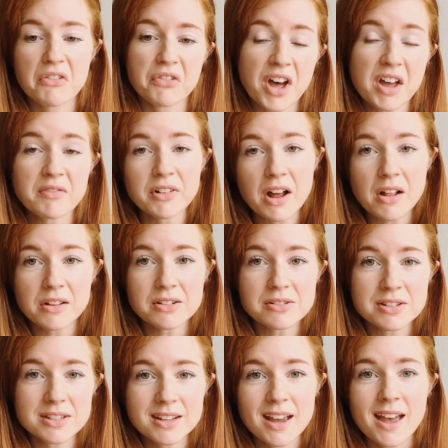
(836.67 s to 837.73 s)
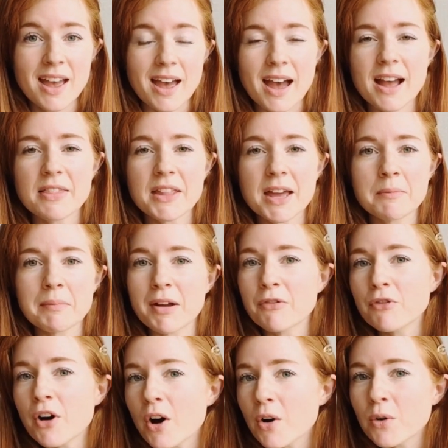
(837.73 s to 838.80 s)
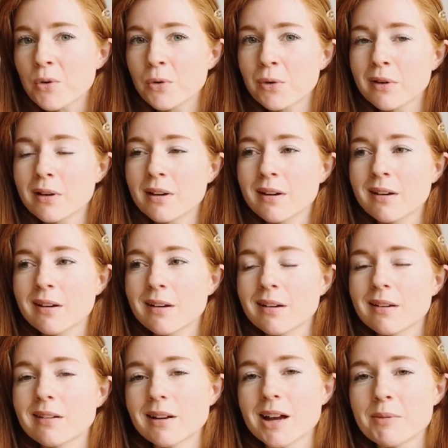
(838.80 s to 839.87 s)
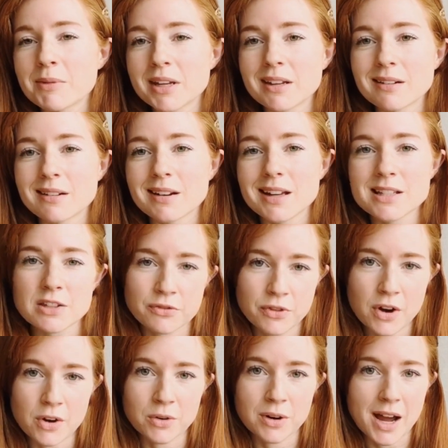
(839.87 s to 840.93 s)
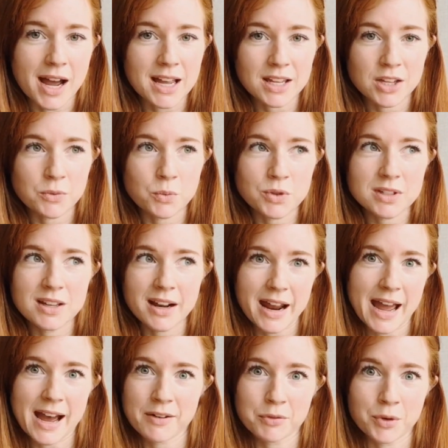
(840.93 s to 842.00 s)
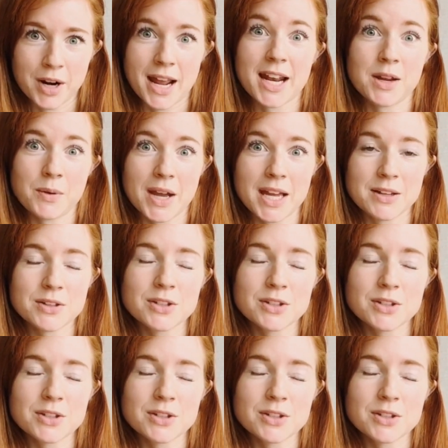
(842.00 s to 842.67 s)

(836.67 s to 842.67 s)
$5, and then my phone, I mean, it's a phone. I was gonna have one anyway.